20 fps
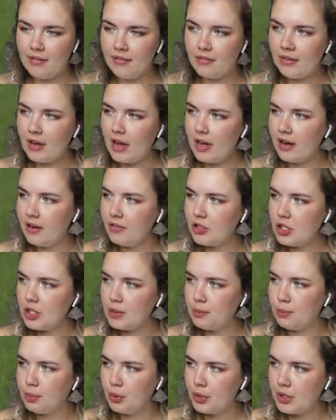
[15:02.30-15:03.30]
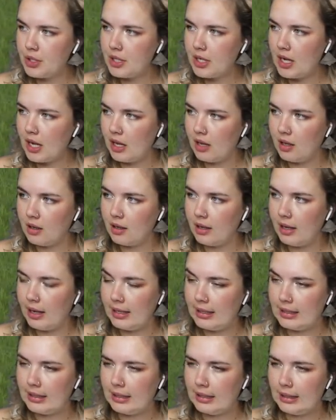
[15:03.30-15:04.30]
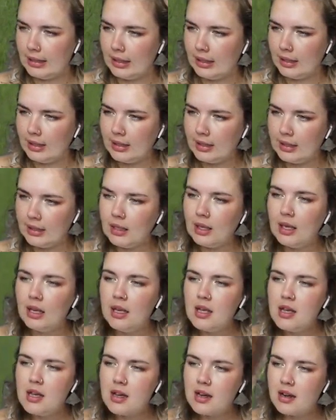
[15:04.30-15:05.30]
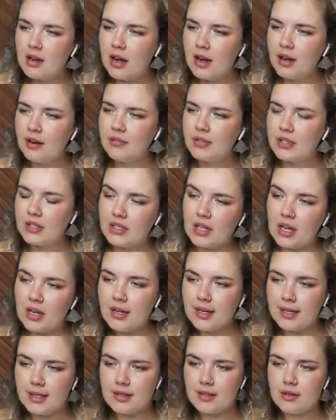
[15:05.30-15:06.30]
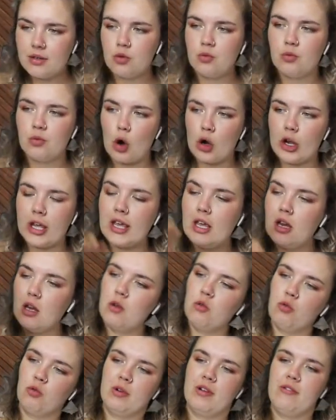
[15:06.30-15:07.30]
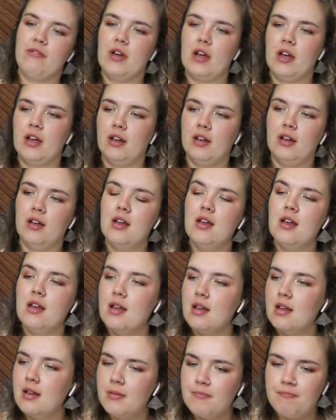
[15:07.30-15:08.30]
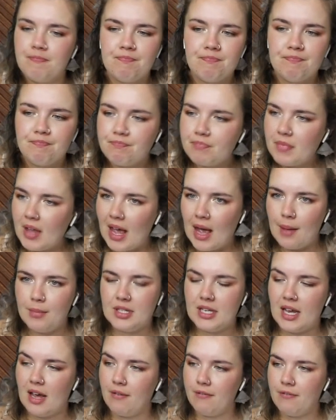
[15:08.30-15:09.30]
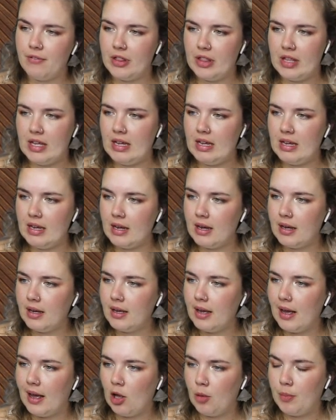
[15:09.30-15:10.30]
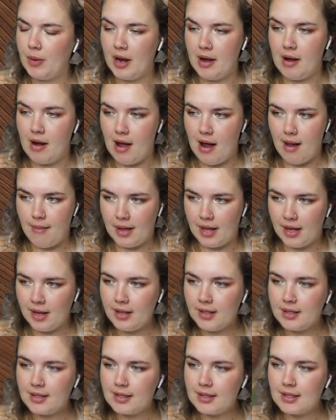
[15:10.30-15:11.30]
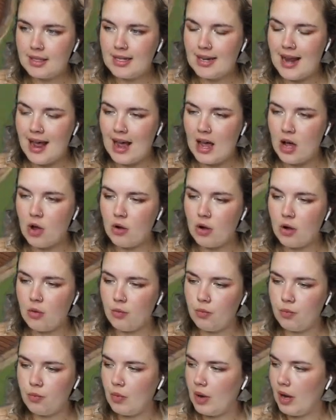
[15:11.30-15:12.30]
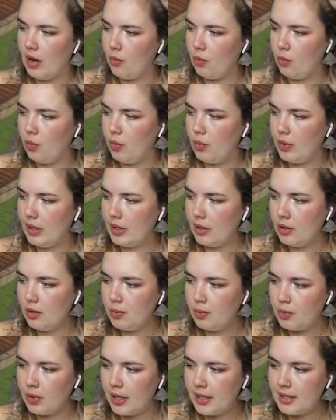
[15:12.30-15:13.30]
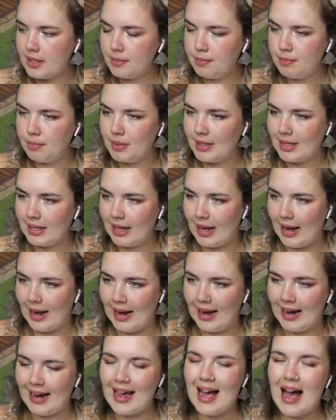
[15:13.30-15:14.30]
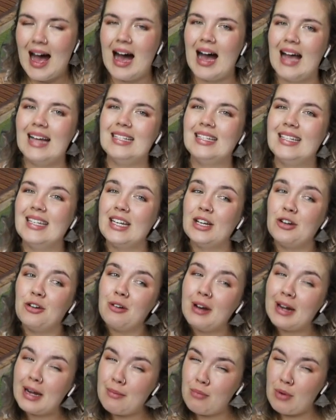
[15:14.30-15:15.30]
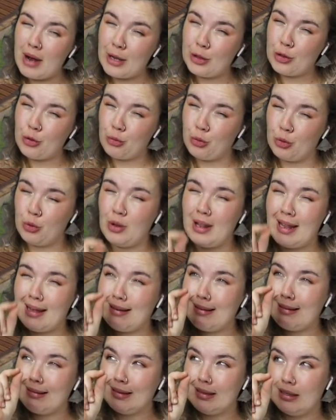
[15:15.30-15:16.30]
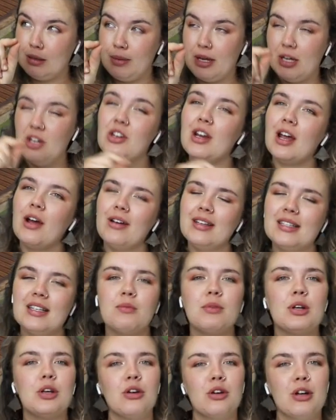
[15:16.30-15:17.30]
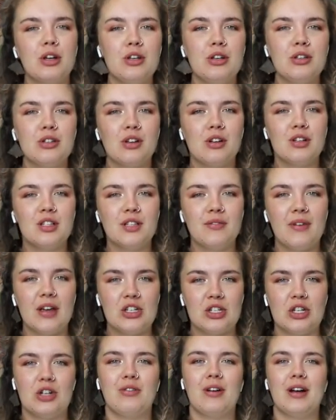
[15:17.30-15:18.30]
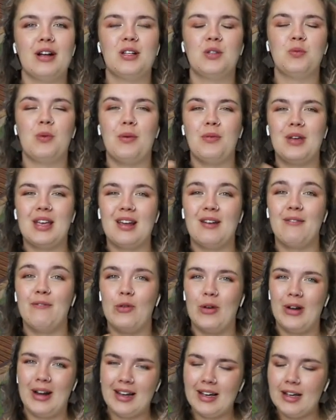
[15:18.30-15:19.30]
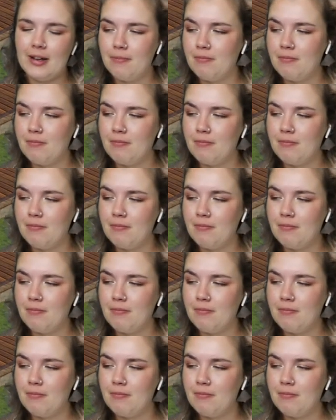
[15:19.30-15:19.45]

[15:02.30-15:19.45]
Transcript: of just put together a little kind of sunken rocky river habitat for the Alpine Ibex. Now, I will press play. I did already break the rule a little bit. You know how I said we're not going to use conservation credits where we can avoid it?